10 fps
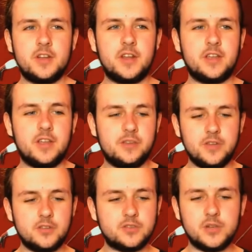Like it
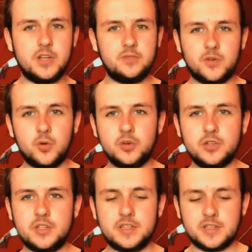feels really
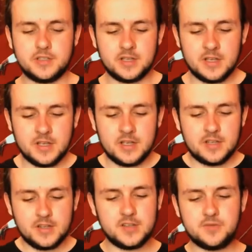forced, it
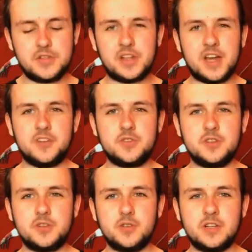doesn't feel natural
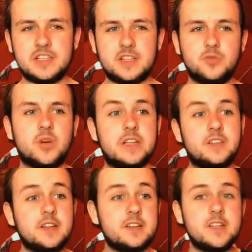at all. It's like,
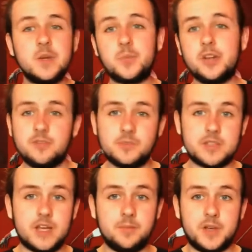right, let's take a break from
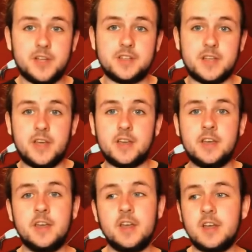Sandman a sec
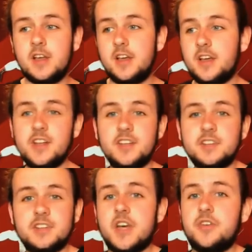and let's
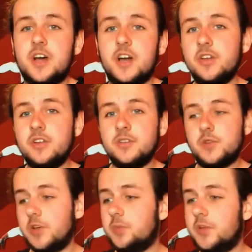just have Harry
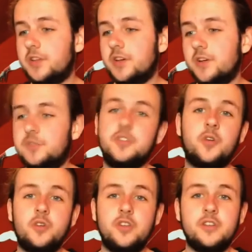fight Peter for
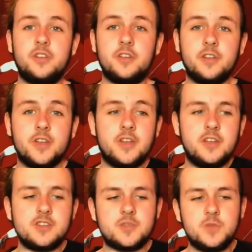no reason. Like
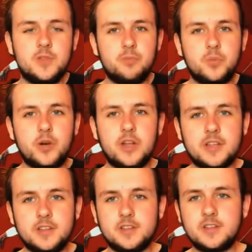it
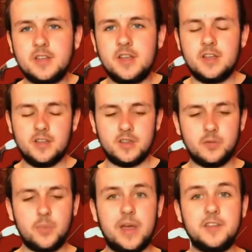breaks the
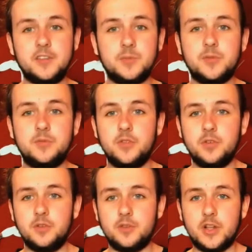momentum of
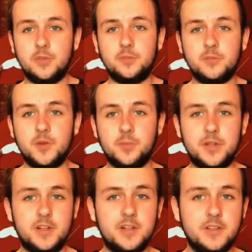the film
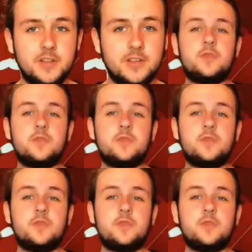completely.